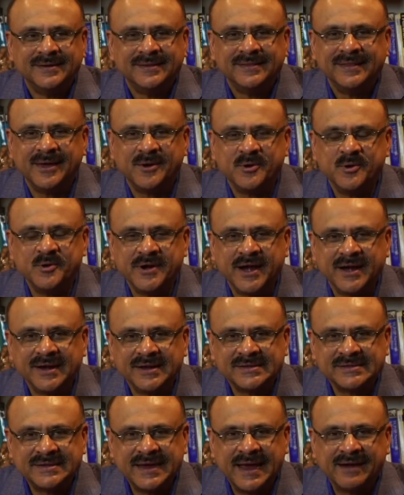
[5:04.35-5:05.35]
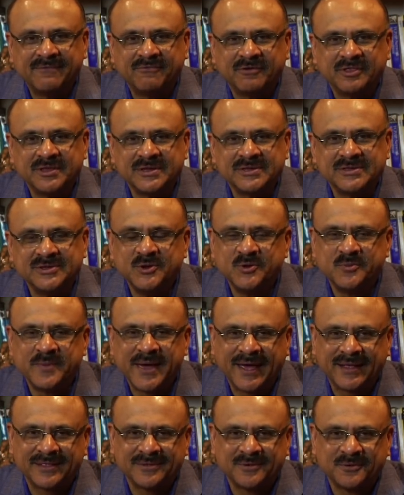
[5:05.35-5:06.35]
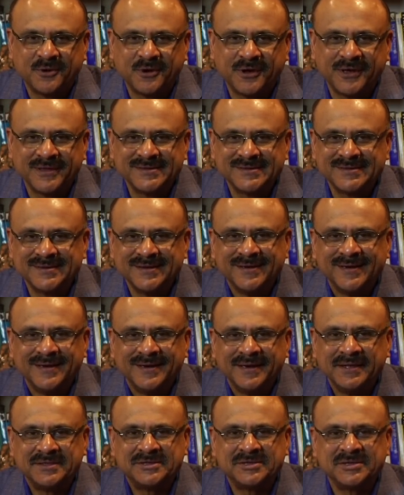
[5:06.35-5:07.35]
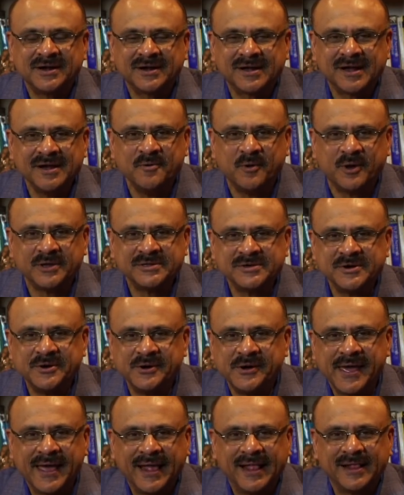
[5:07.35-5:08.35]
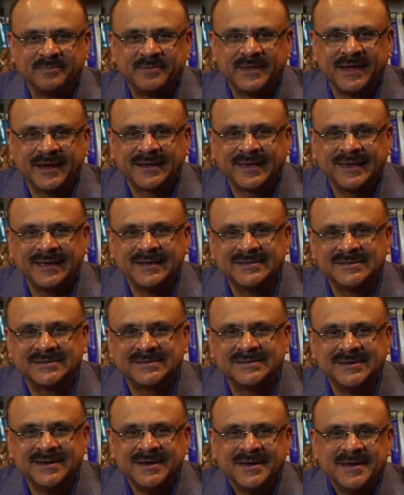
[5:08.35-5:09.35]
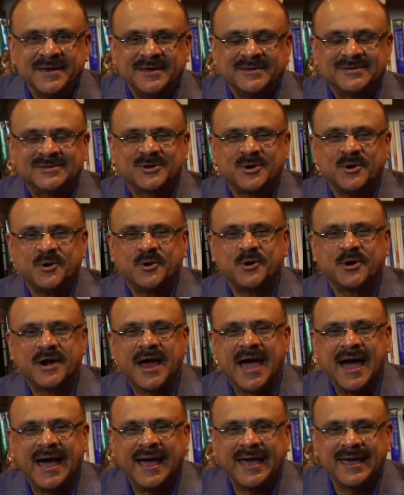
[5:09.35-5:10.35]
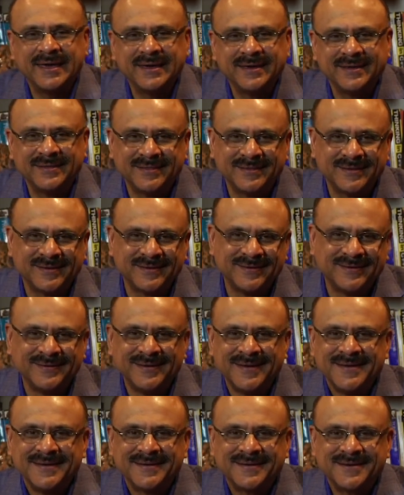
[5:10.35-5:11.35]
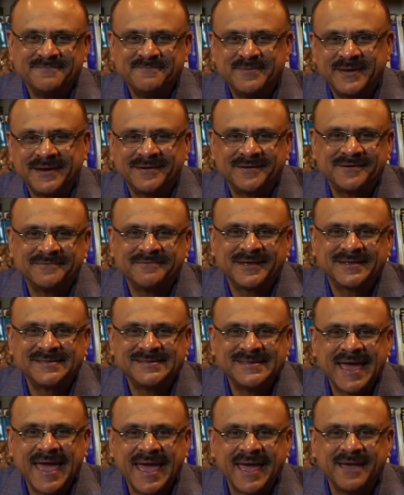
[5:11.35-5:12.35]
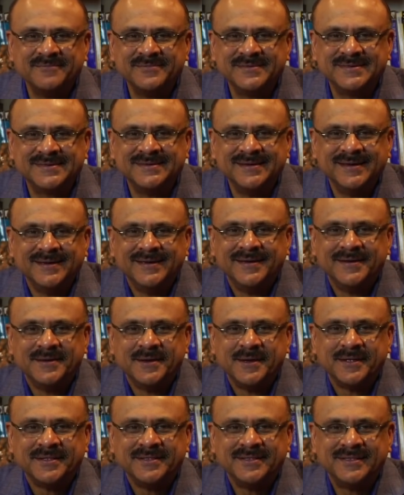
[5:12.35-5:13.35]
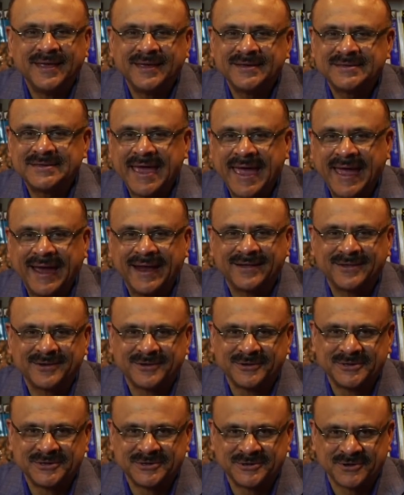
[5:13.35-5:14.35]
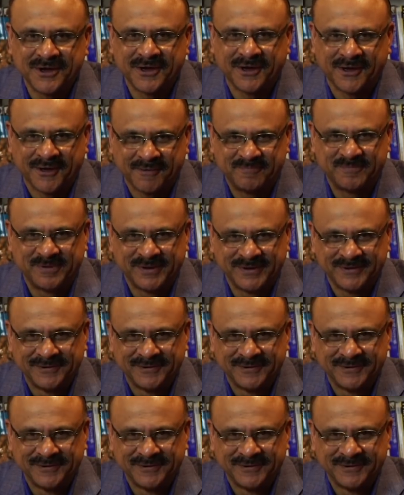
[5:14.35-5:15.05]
They couldn't understand what this new math was. It certainly wasn't going to help their kids score high in the competitive exams. this had to stop.